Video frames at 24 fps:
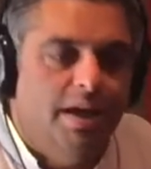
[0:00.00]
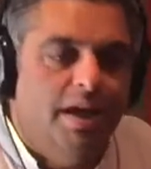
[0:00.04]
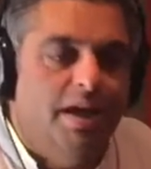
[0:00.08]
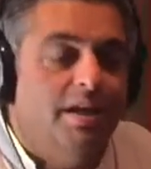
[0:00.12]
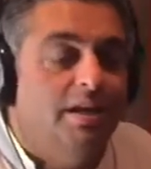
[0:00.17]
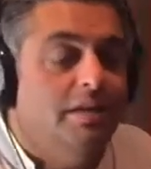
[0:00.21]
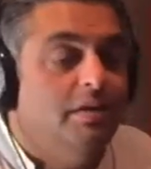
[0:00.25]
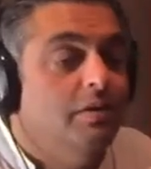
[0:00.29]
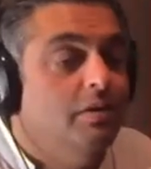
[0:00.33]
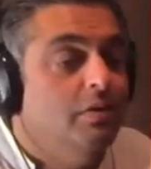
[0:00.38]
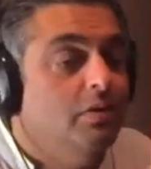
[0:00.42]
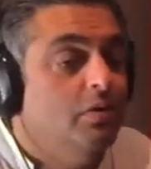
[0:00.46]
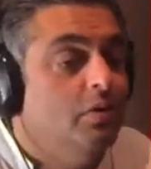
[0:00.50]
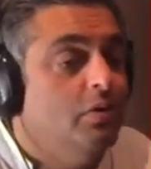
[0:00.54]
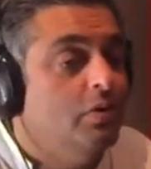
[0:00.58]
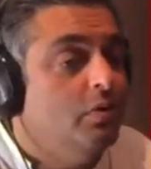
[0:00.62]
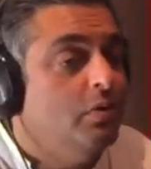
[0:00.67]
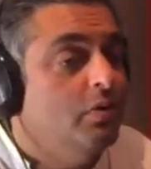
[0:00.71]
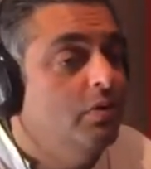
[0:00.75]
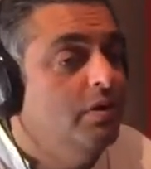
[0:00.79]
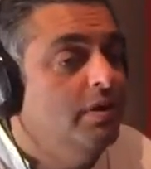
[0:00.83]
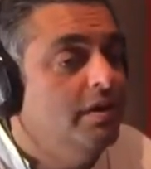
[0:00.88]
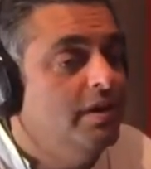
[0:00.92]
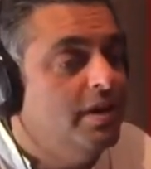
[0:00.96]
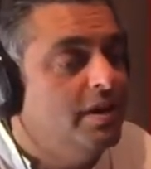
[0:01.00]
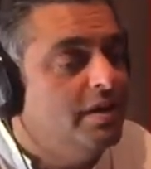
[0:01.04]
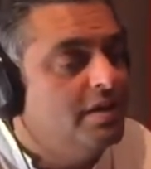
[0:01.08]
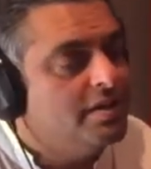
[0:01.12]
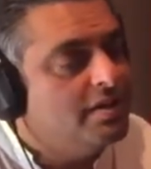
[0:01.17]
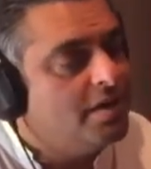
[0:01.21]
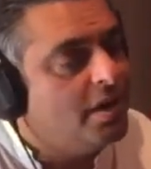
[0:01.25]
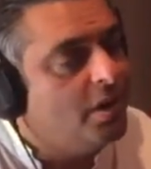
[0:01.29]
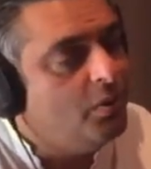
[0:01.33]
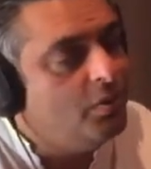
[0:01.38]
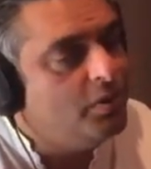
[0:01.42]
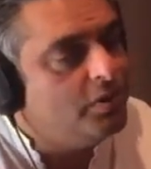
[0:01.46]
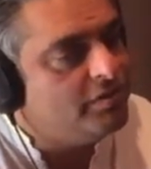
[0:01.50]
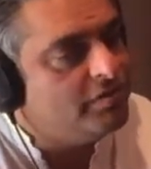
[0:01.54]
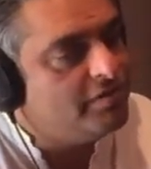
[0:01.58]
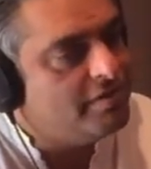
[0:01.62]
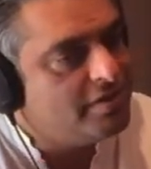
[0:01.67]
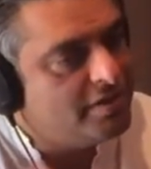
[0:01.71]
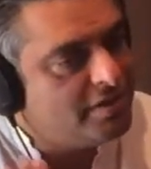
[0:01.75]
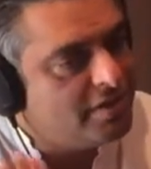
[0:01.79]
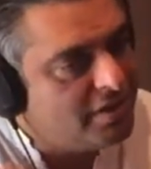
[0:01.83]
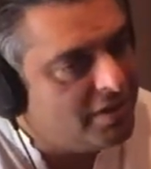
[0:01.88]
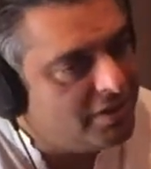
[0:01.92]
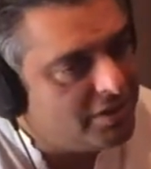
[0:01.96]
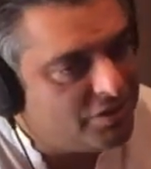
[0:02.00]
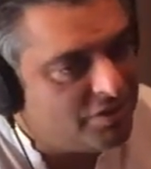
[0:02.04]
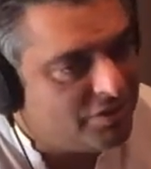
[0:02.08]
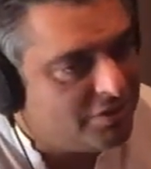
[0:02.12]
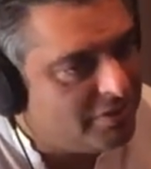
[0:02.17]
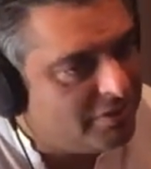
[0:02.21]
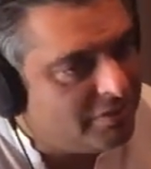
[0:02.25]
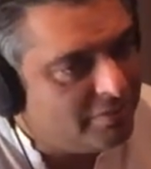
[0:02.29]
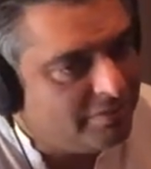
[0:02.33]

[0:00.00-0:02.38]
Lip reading: And not only that, it's our translation.